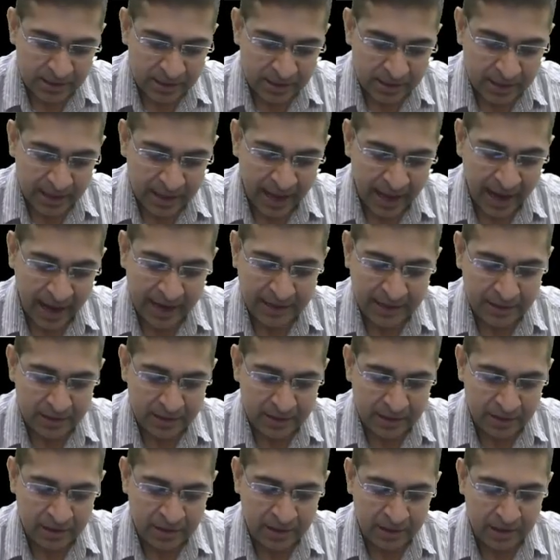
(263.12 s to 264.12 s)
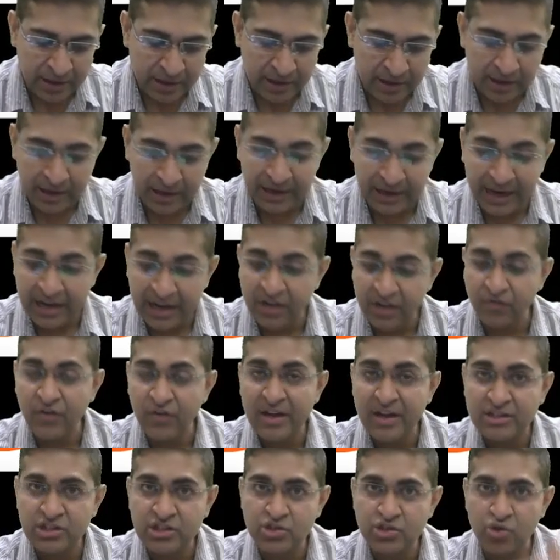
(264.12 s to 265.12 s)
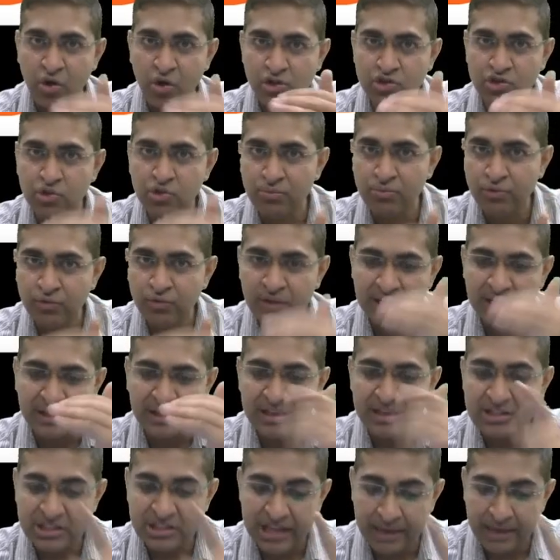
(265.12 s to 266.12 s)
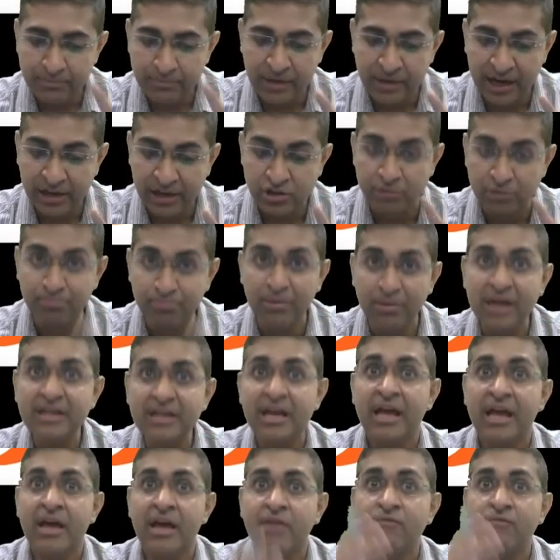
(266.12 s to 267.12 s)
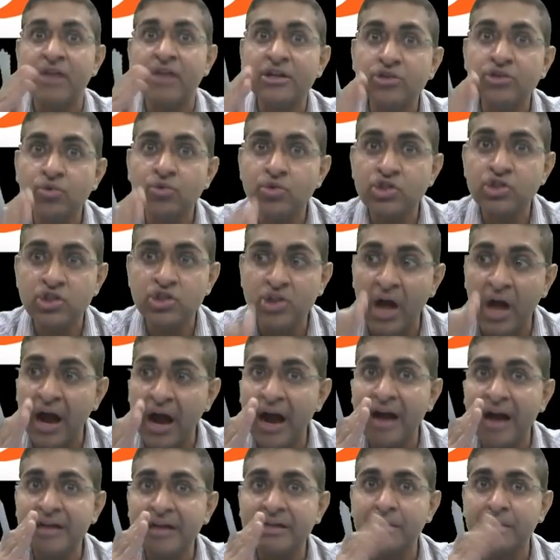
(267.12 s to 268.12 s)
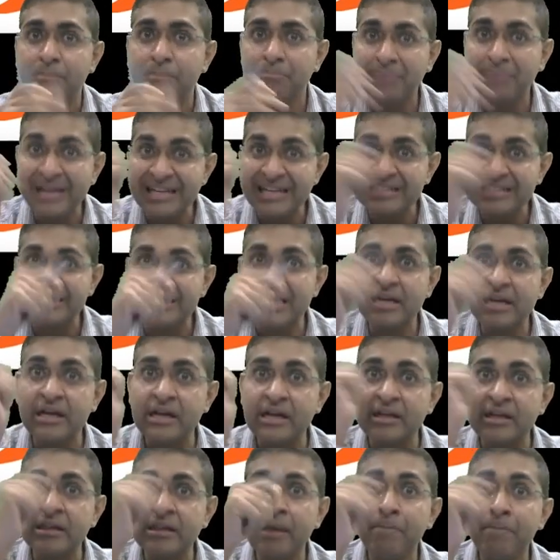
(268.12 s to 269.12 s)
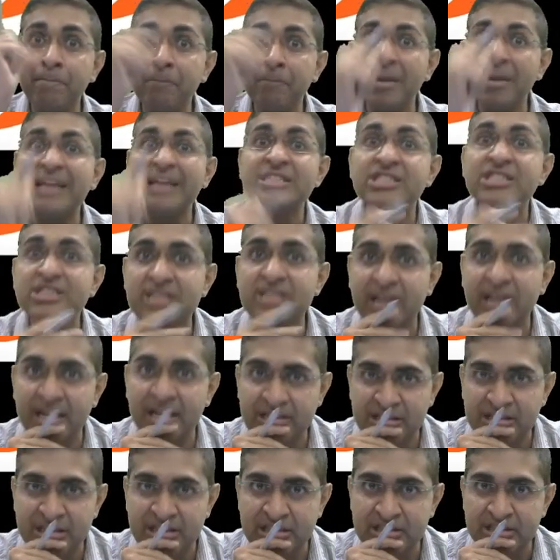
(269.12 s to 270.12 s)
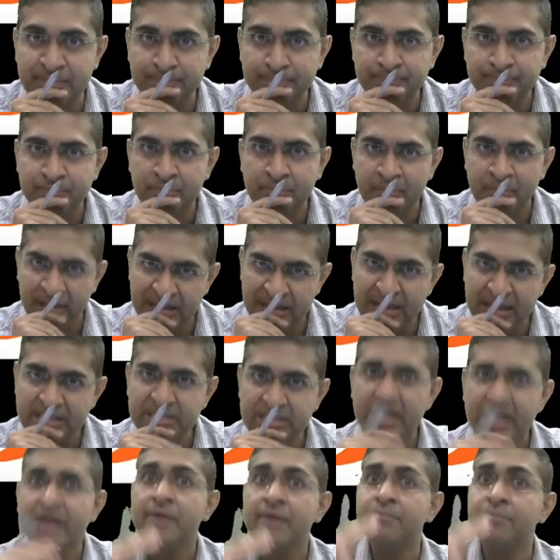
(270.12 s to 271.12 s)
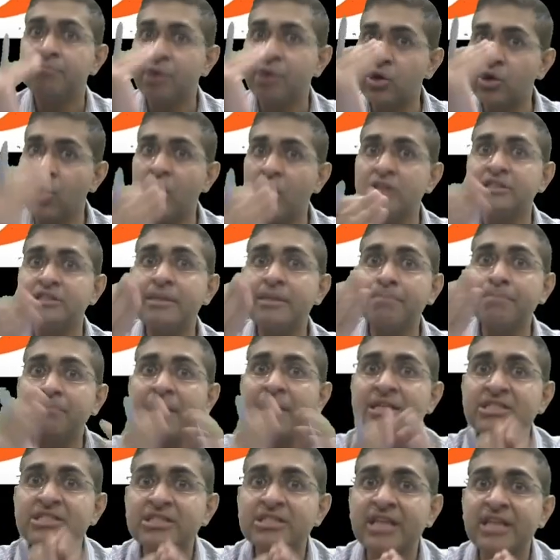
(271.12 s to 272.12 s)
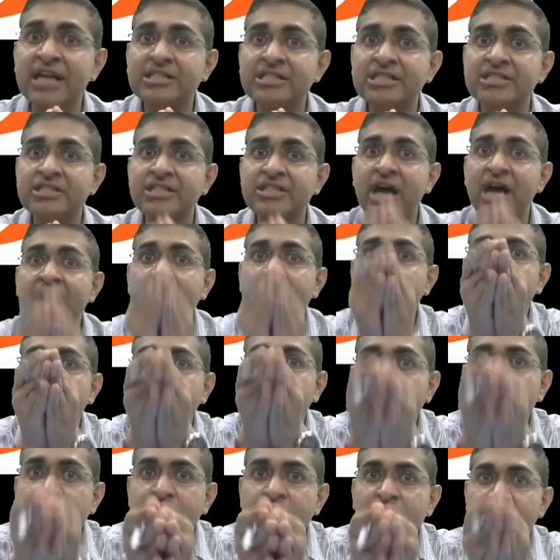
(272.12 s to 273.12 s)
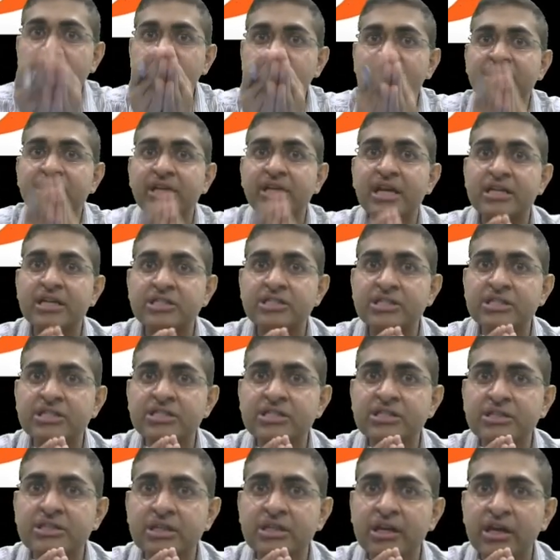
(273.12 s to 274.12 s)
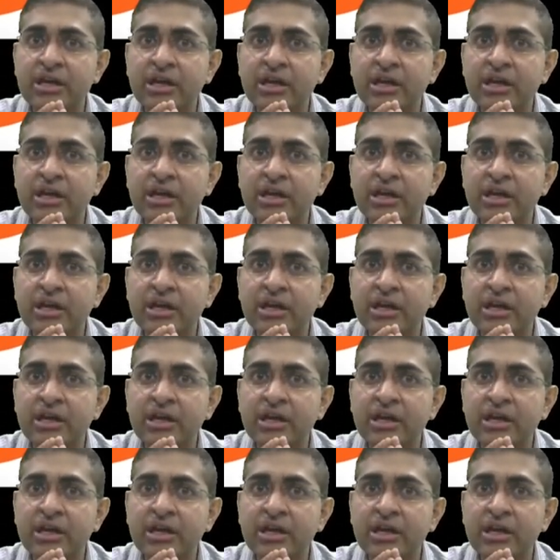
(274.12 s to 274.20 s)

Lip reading: and the red reflex is also moving in the same direction. But when you start placing the plus glasses, yes, because the plus glasses are convergent glasses.